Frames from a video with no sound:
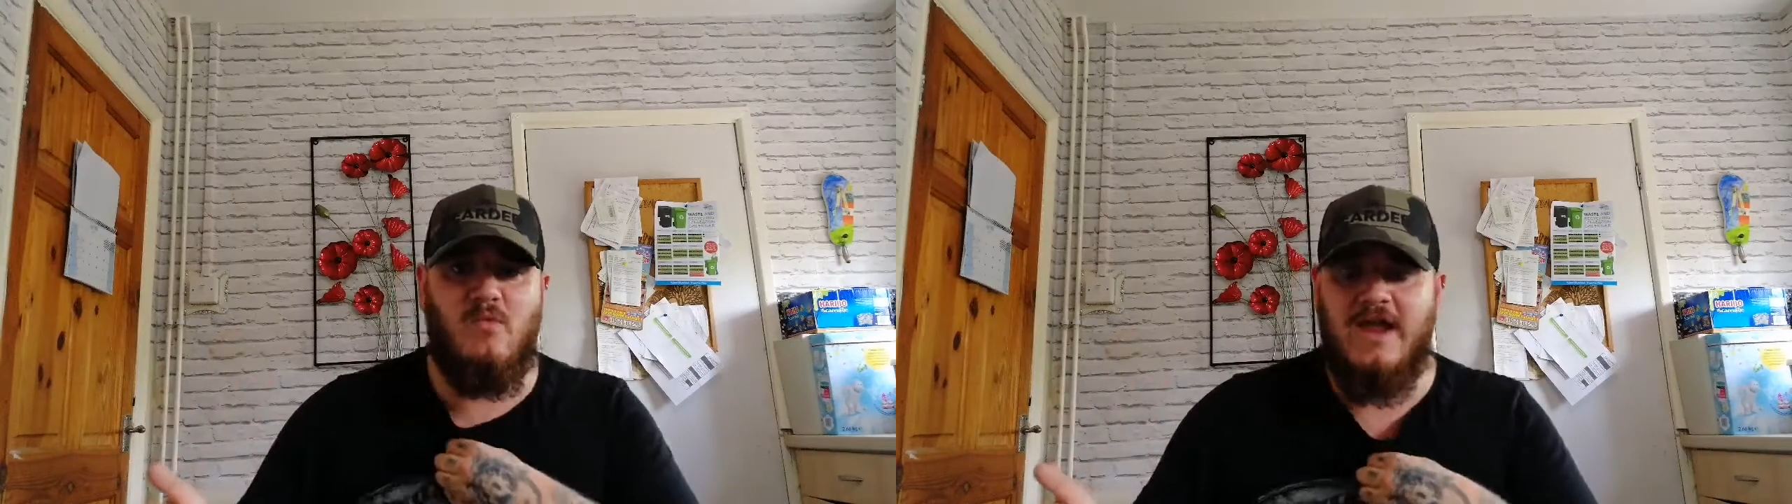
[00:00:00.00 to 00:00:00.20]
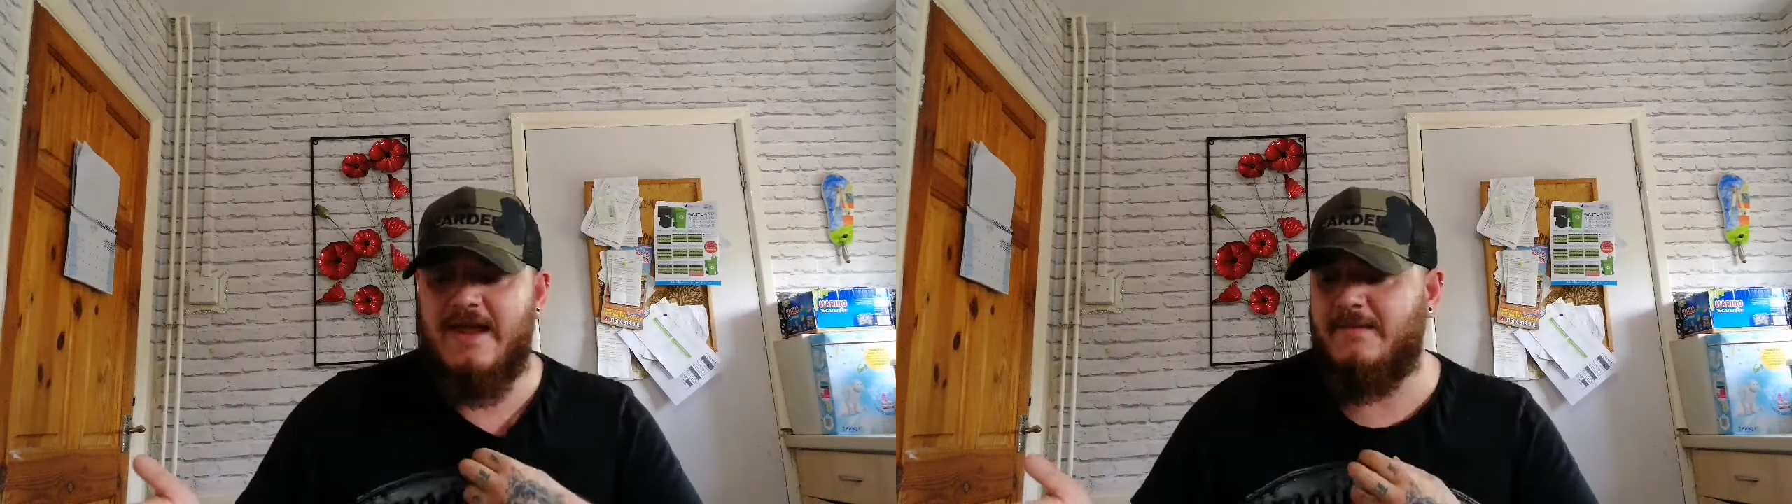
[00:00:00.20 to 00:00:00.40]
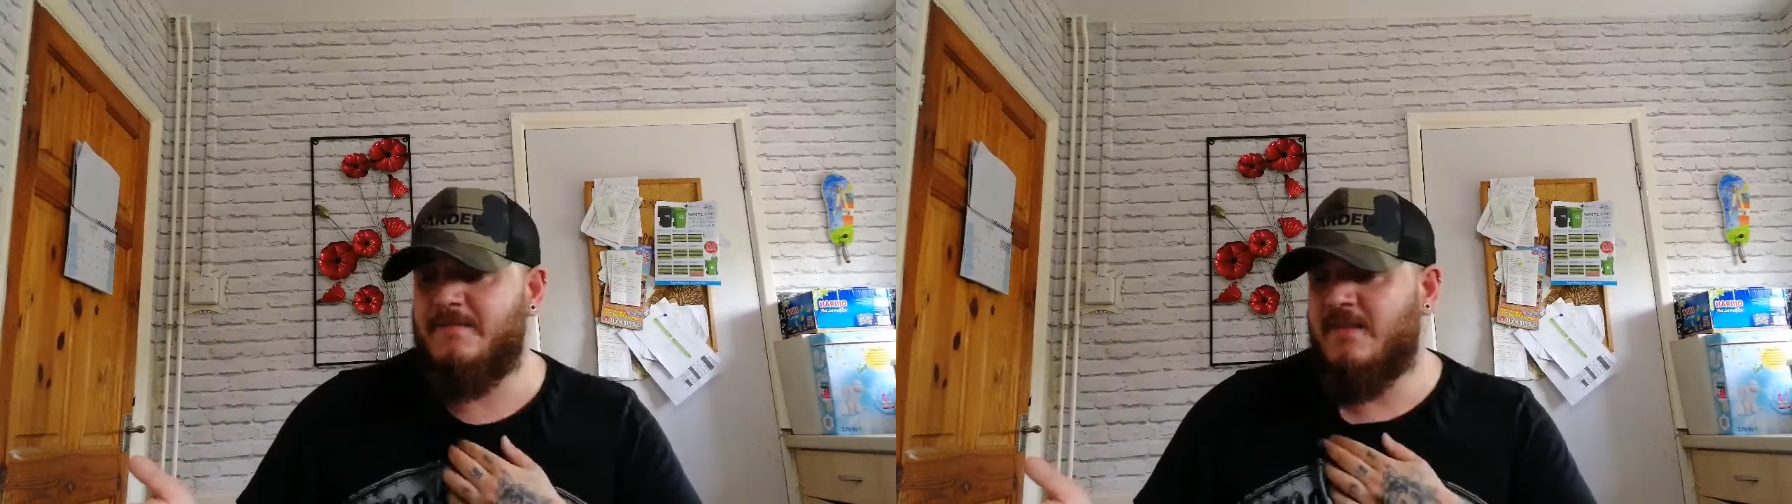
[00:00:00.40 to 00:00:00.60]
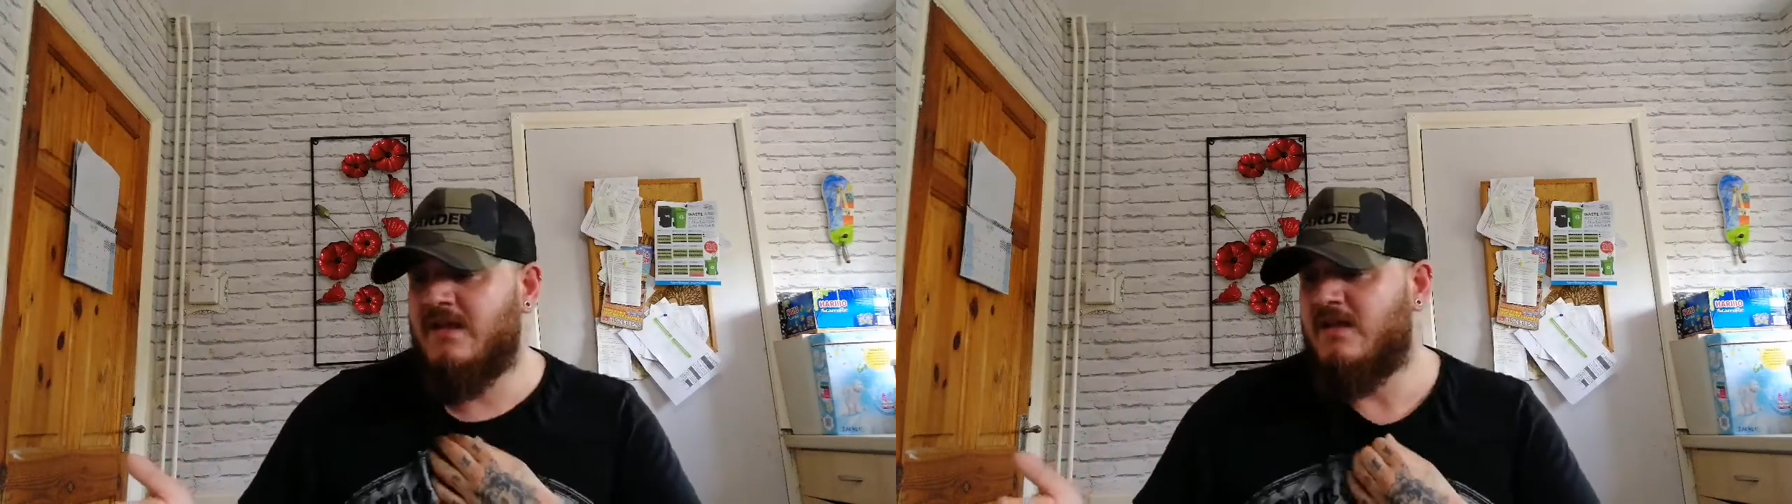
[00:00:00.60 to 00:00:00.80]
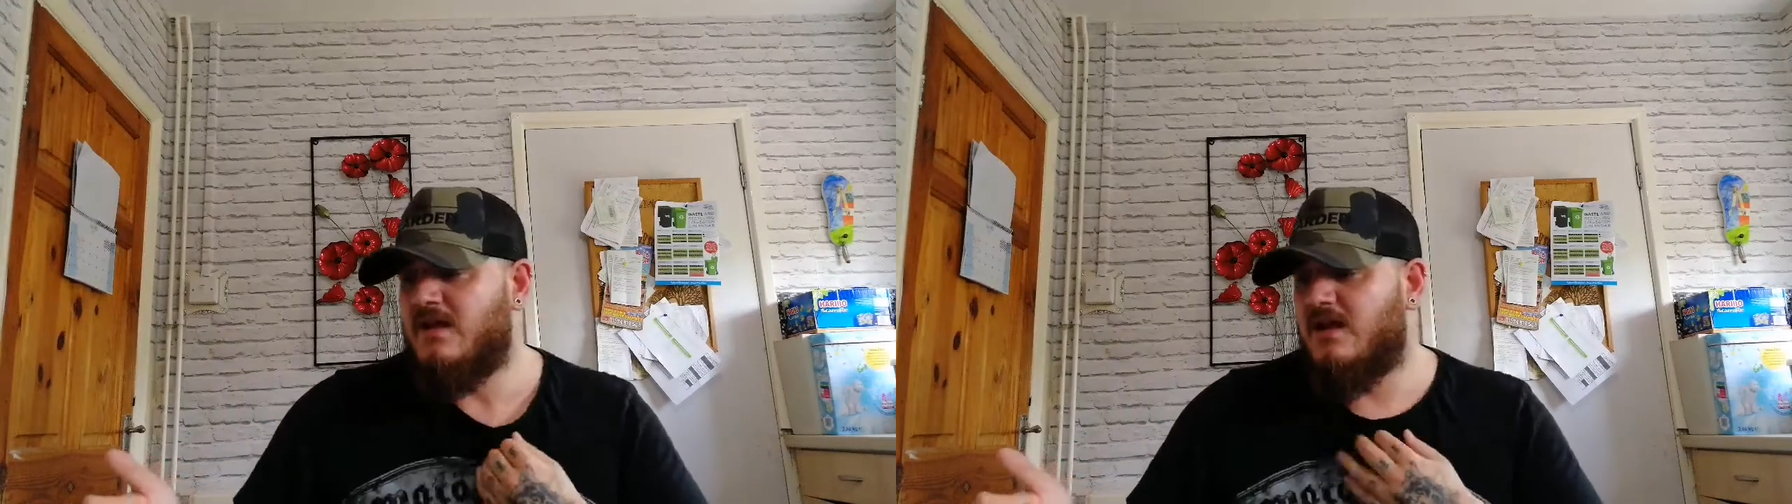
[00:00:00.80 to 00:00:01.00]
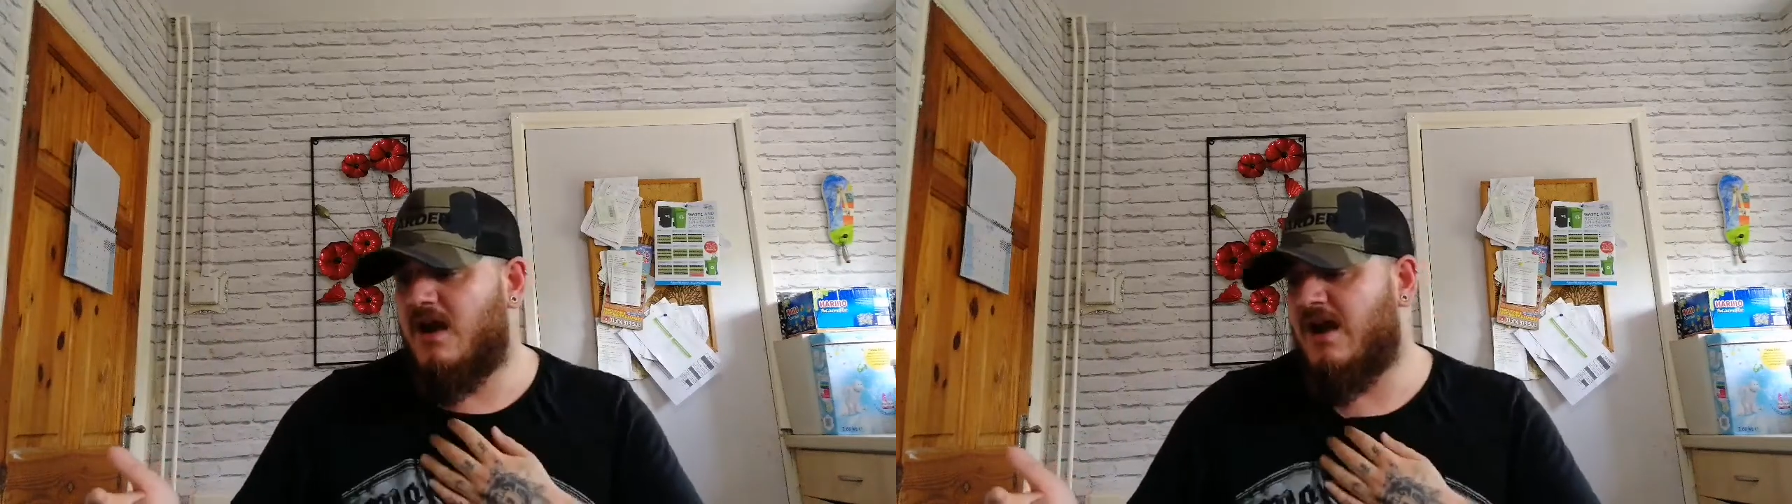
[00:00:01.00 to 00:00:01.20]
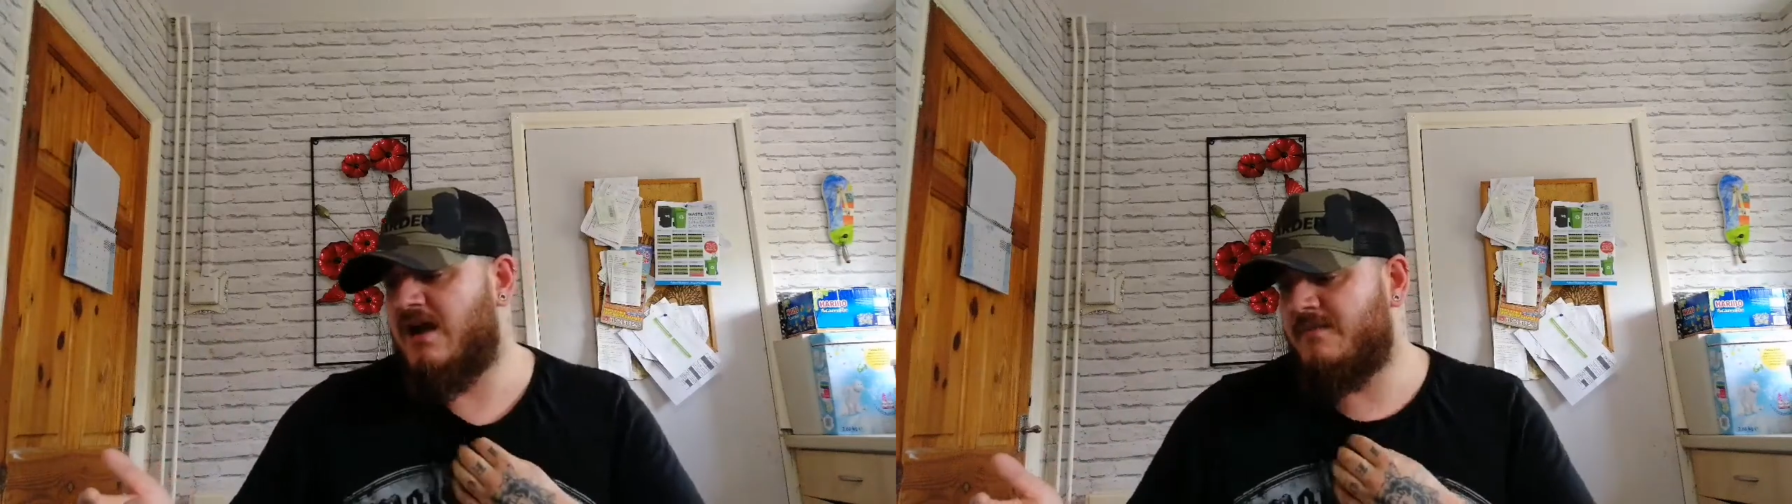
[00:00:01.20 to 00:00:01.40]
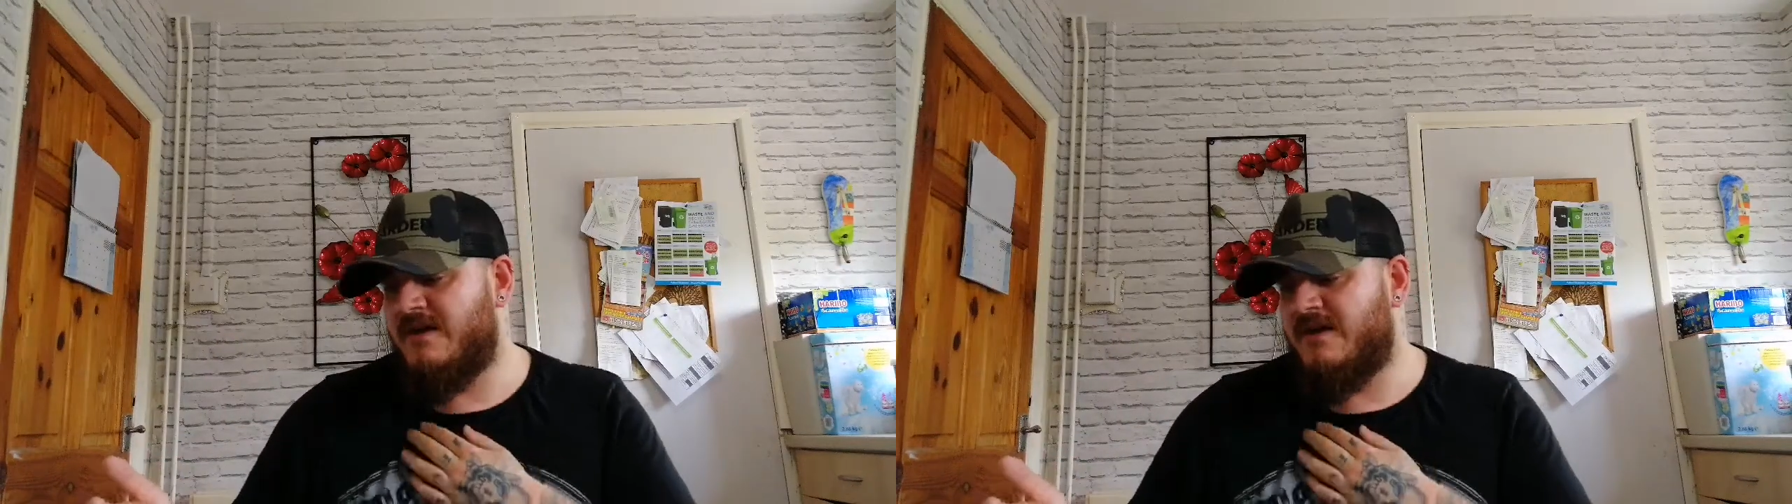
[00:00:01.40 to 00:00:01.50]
waiting, and